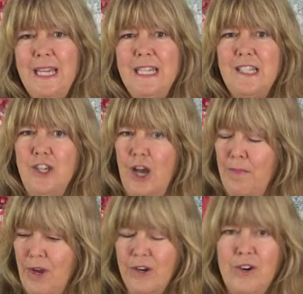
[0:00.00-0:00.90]
It's not
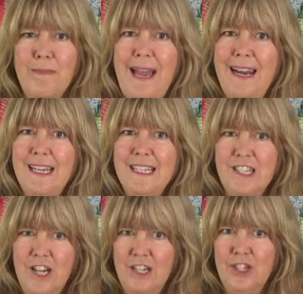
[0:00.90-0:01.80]
monochromatic.
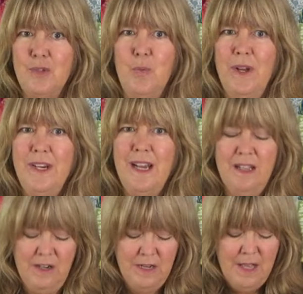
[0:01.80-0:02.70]
It's not just one
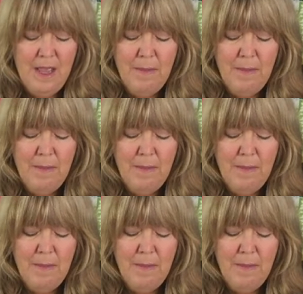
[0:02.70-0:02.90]
color,